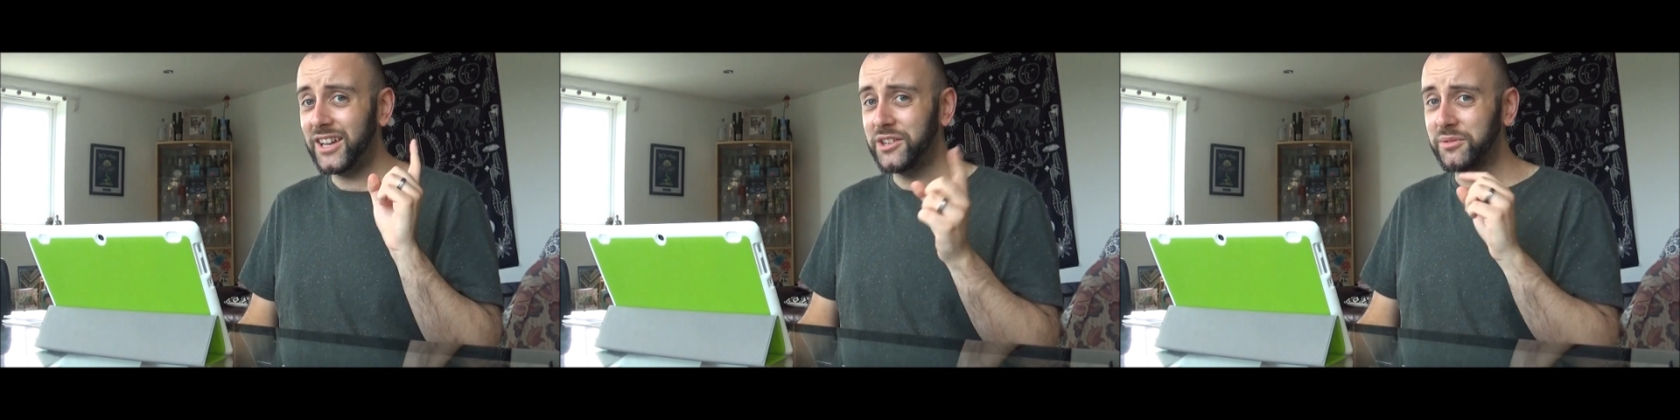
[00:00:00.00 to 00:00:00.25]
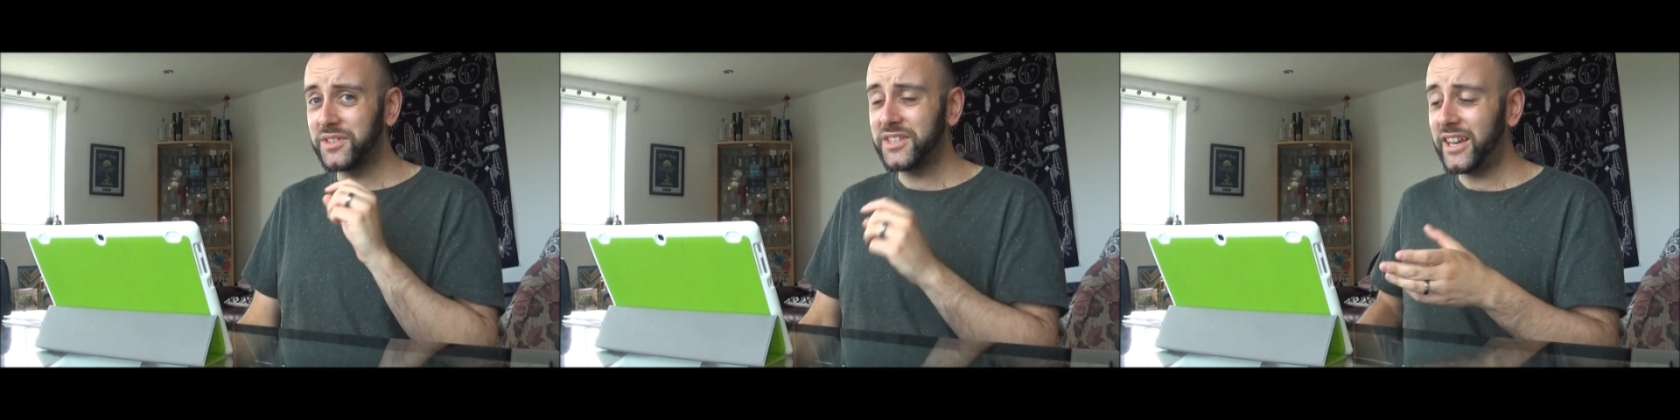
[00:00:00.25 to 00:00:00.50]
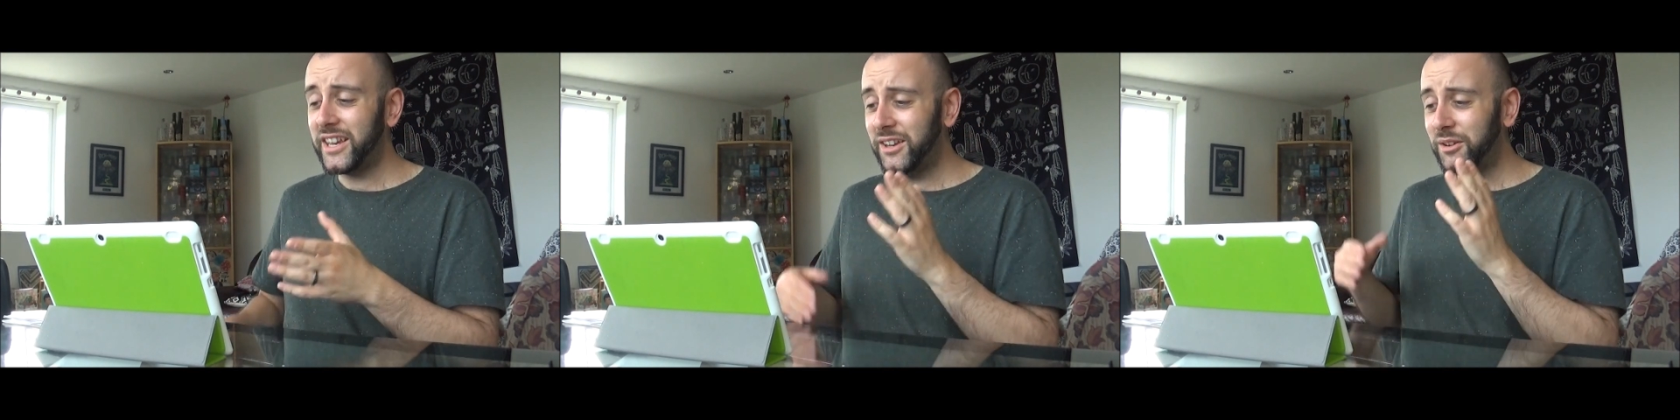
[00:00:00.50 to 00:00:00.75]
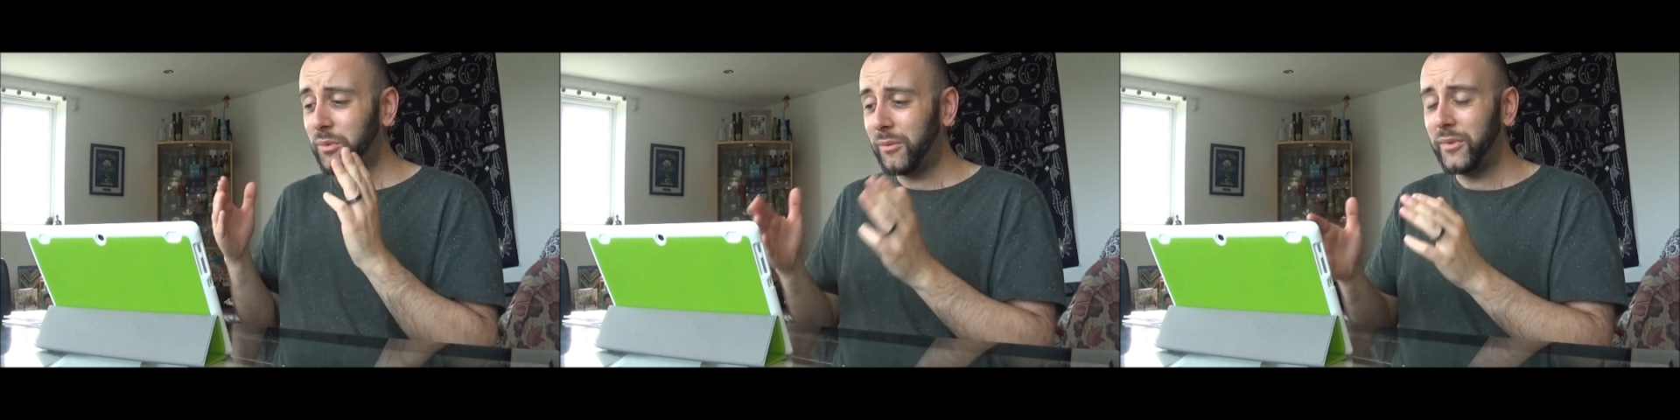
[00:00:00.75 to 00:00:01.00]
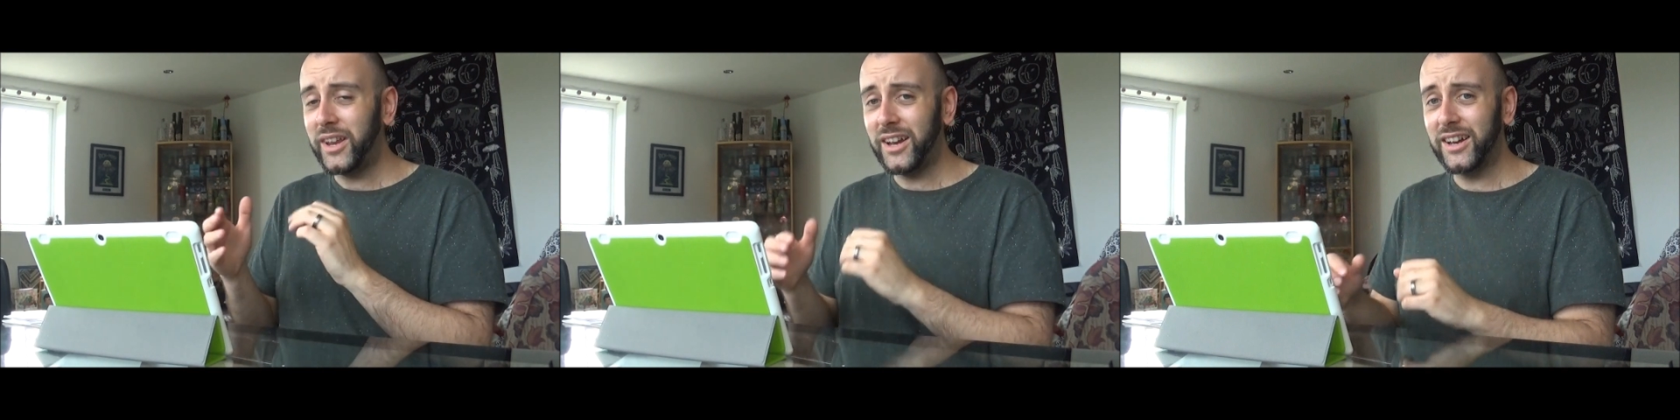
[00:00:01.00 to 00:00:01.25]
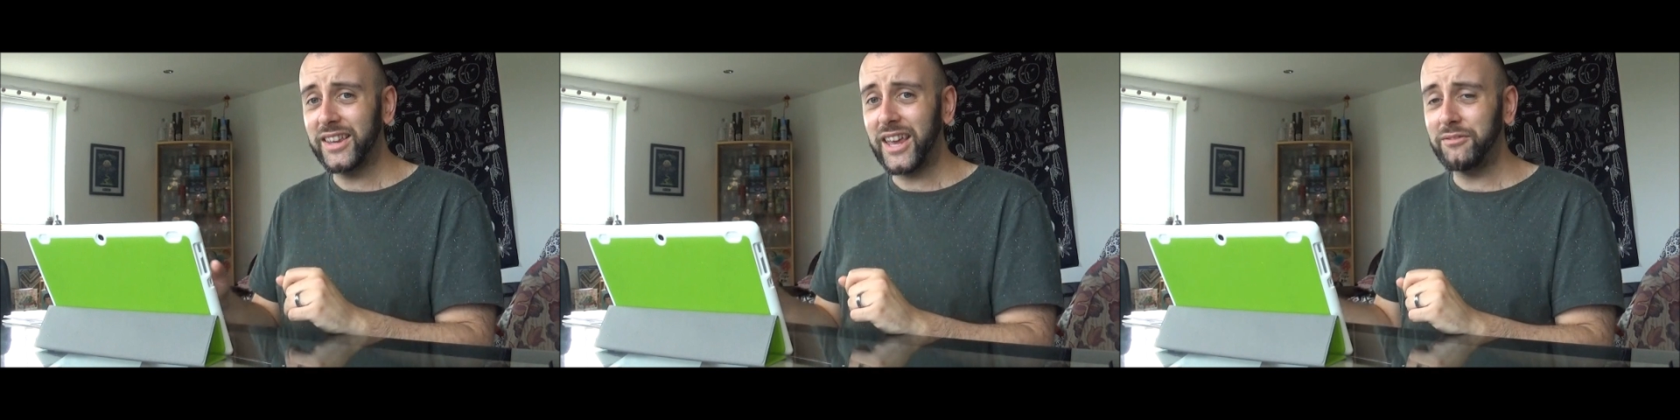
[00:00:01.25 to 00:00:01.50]
and you'll see when we
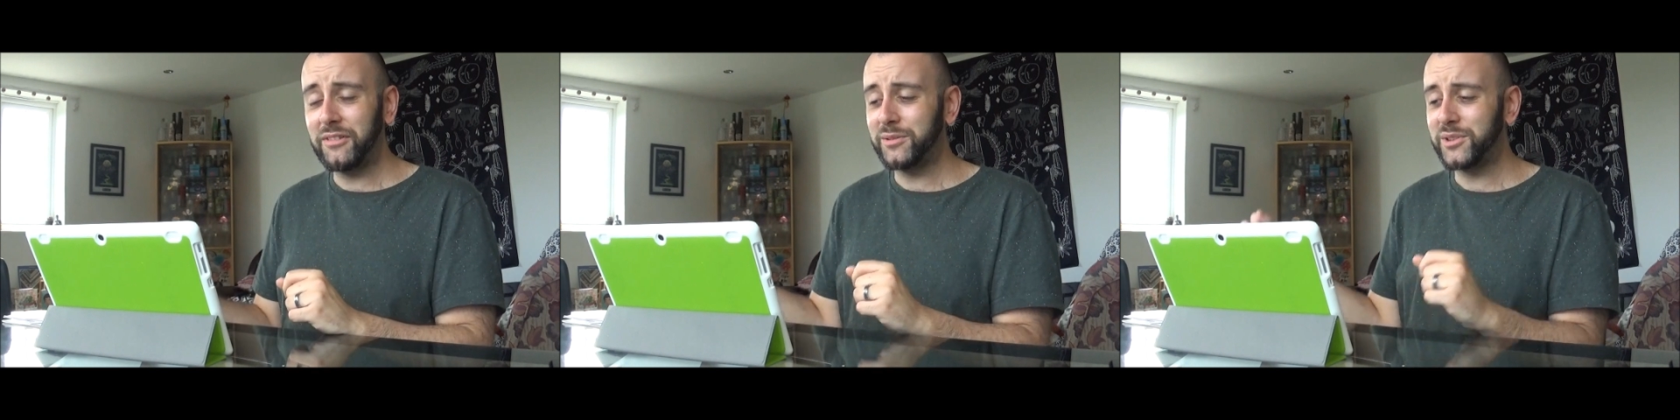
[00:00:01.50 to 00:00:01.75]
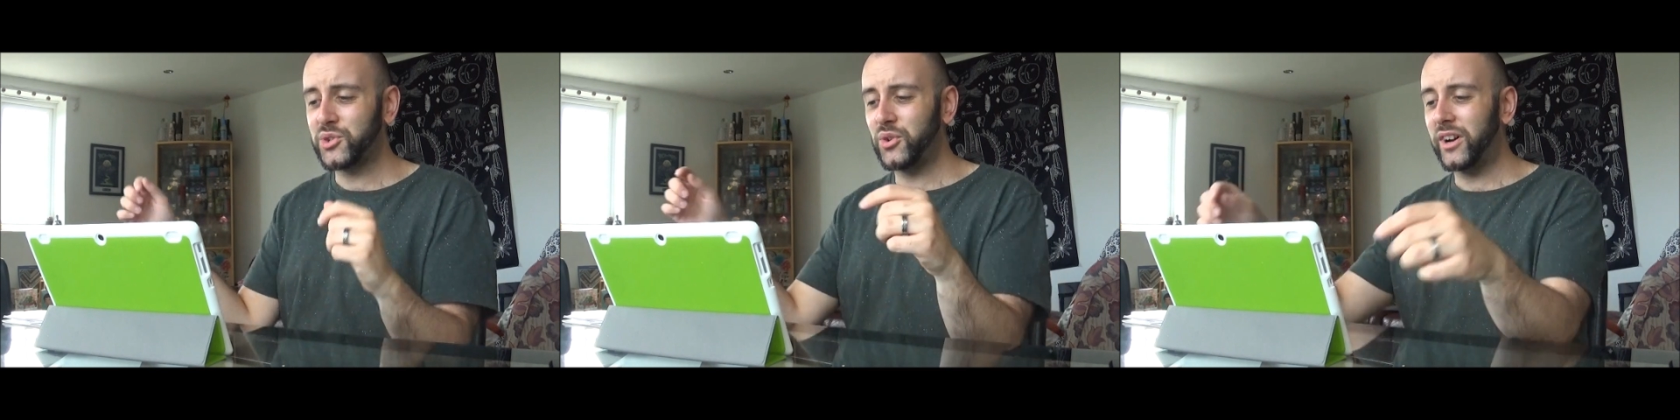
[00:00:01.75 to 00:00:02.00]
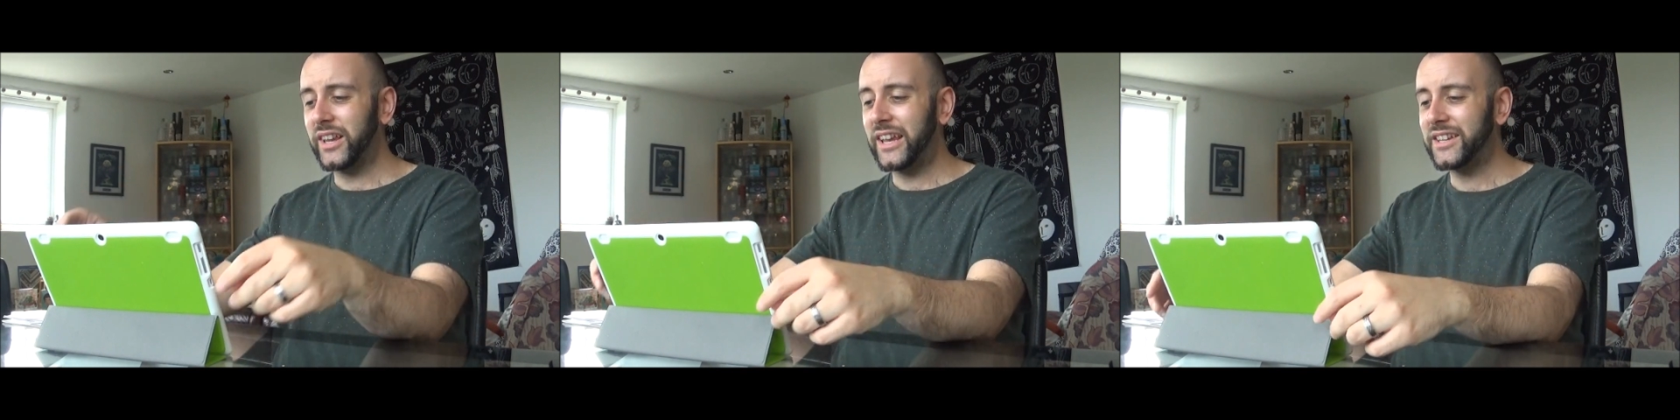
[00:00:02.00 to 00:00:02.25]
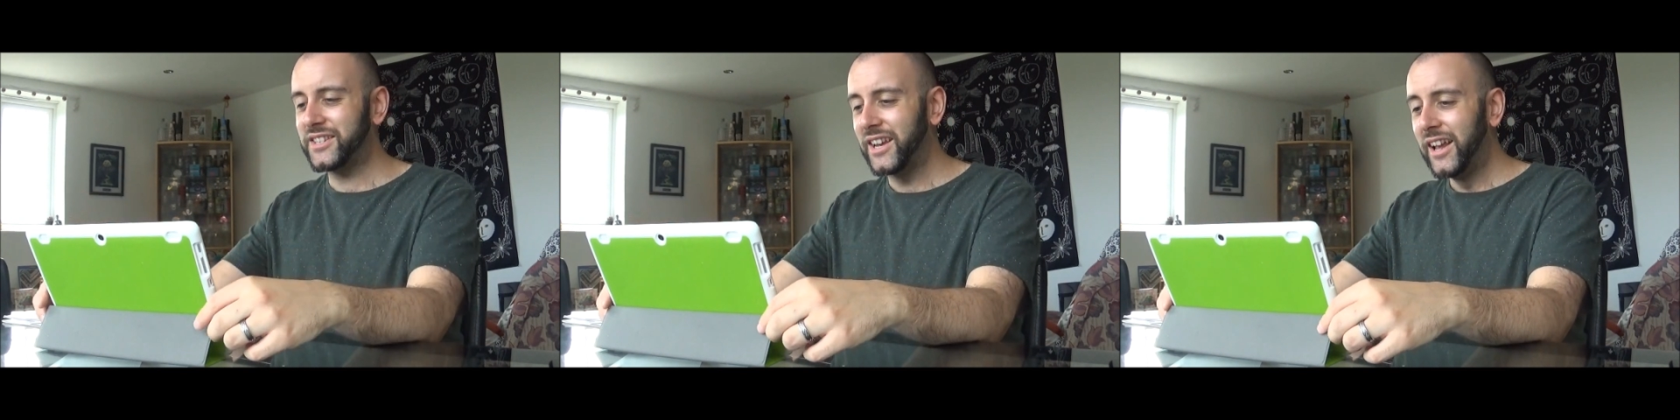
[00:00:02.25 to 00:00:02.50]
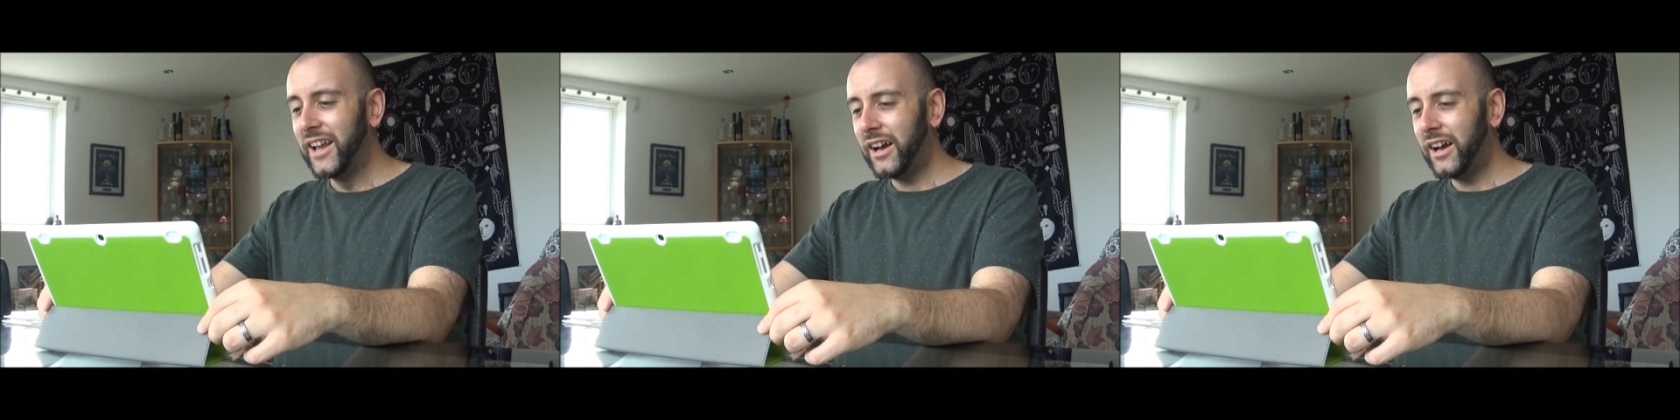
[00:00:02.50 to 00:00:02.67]
uh, get round to trying it.